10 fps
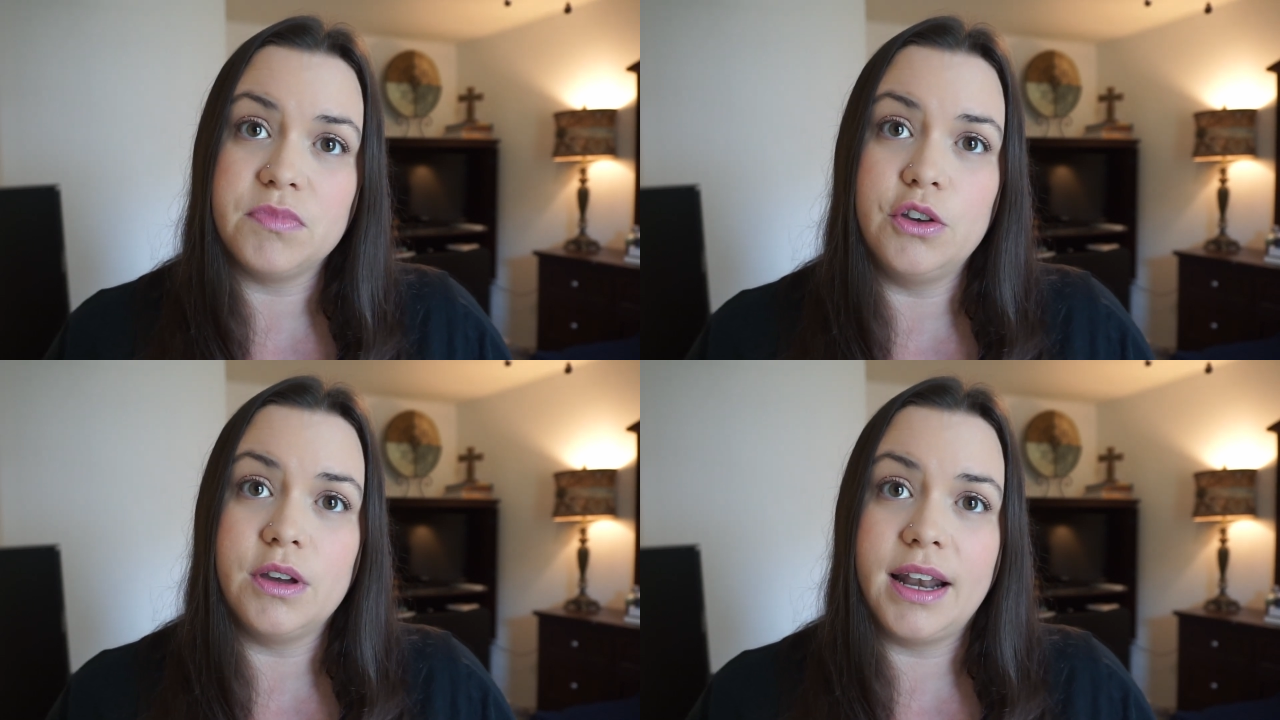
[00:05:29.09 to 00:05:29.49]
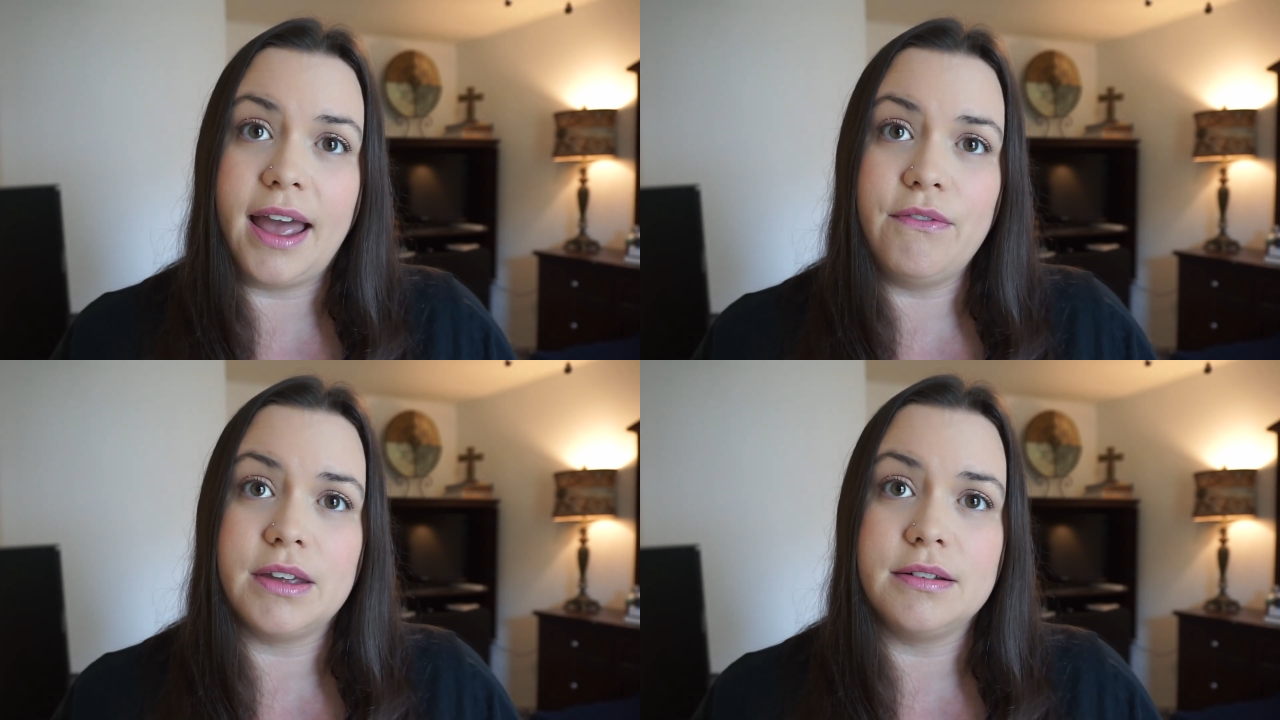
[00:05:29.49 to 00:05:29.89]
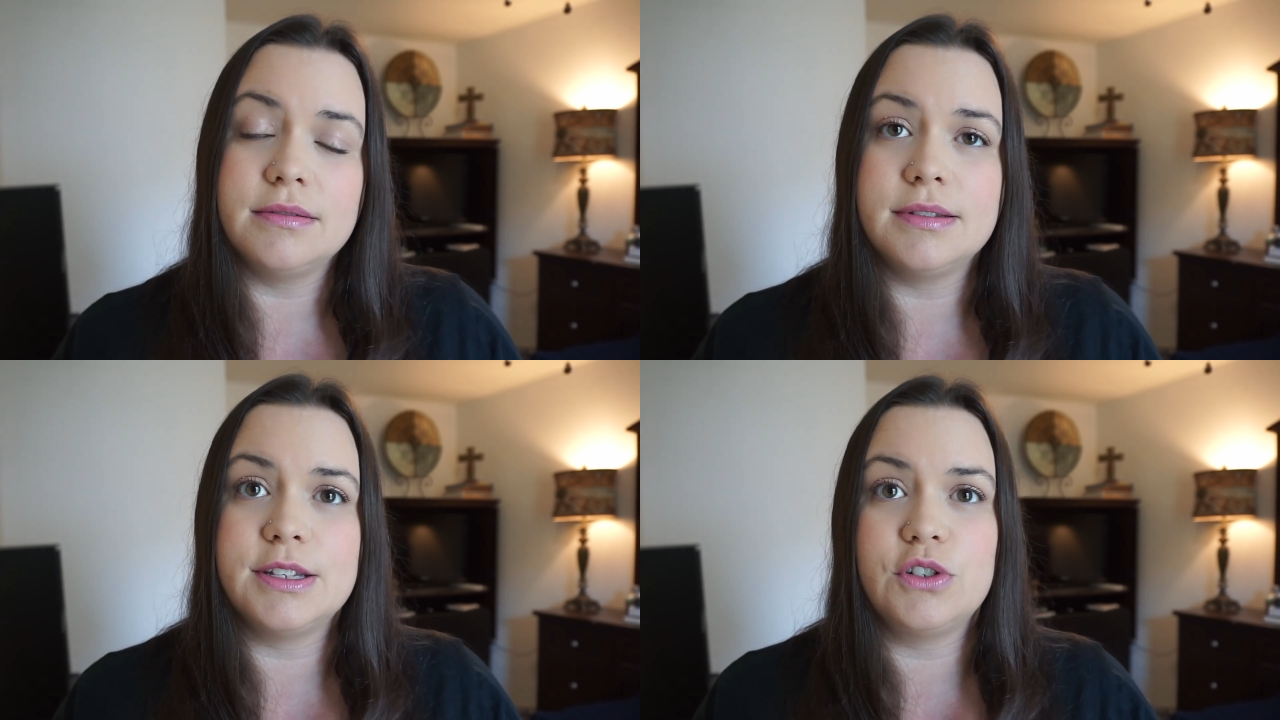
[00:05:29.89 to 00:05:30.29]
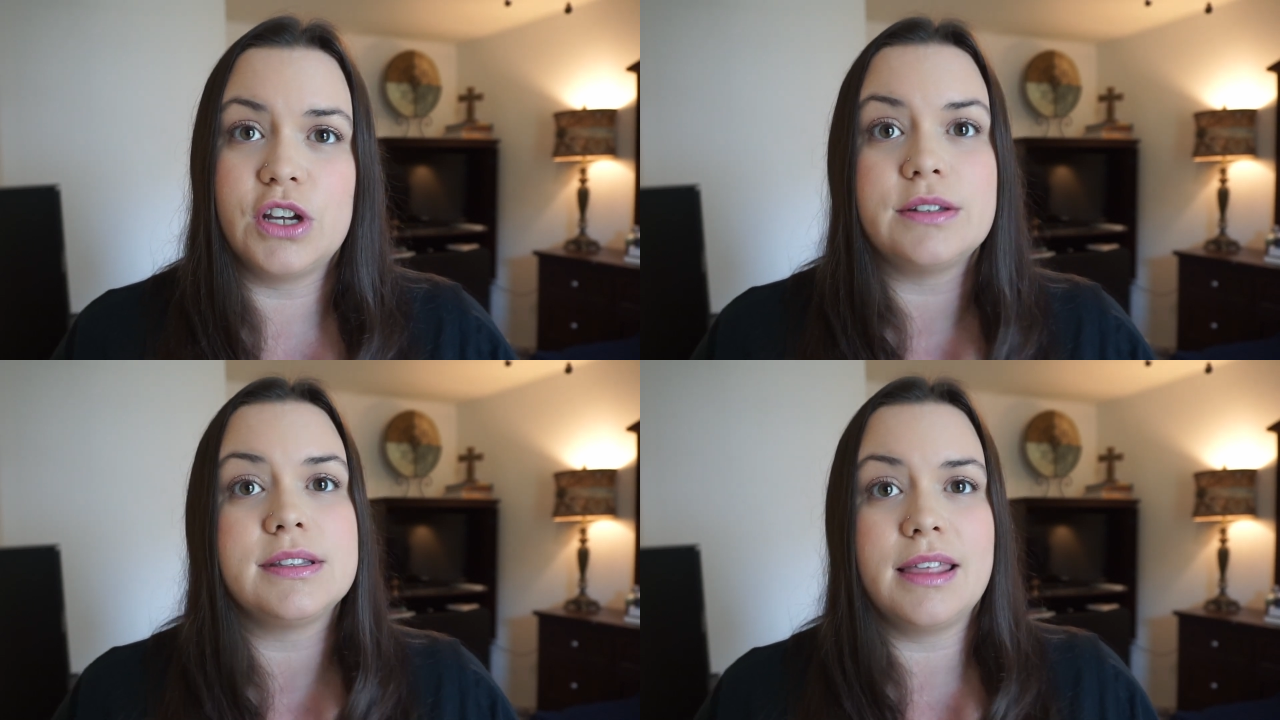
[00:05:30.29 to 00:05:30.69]
you can have it. So
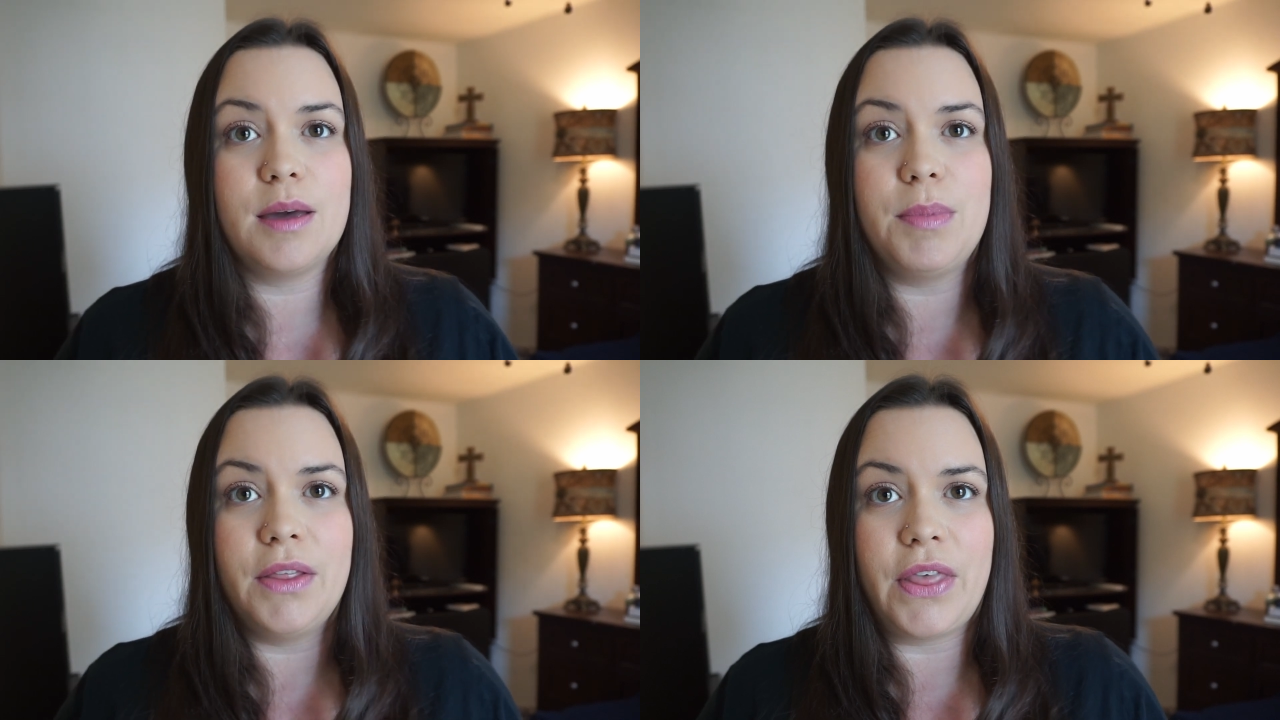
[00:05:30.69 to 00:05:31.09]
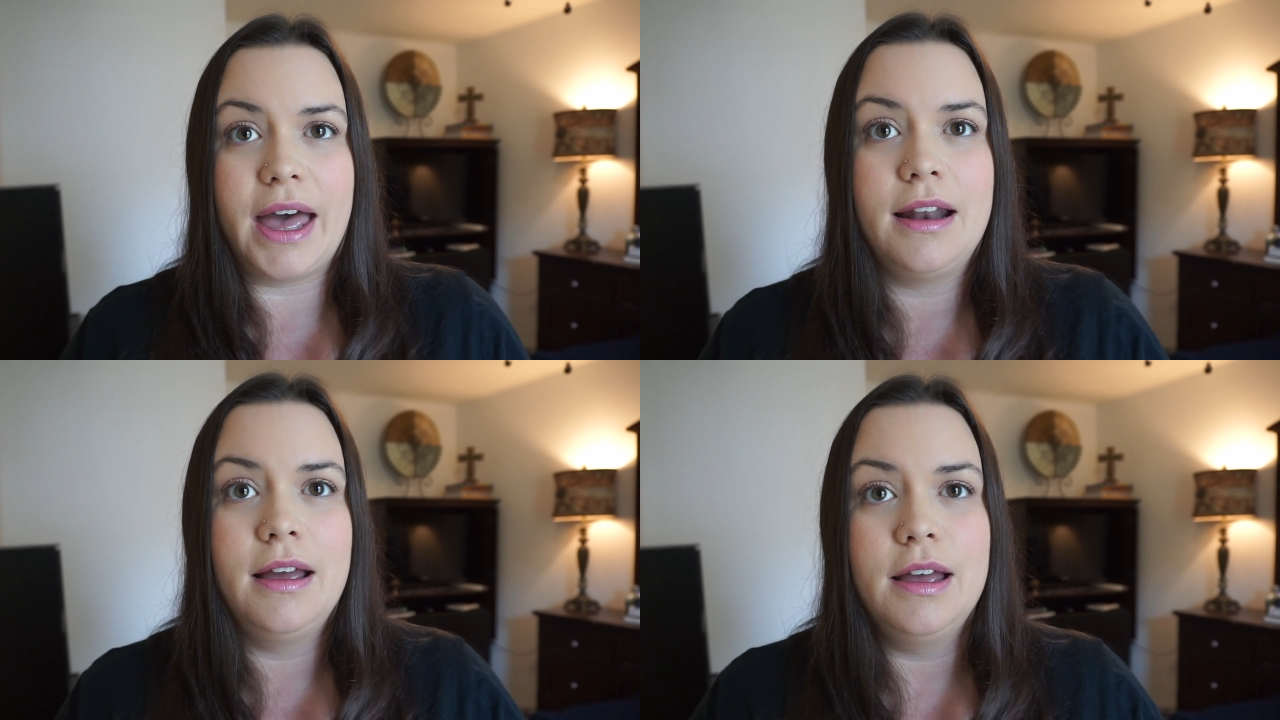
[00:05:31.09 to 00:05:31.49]
just think about that.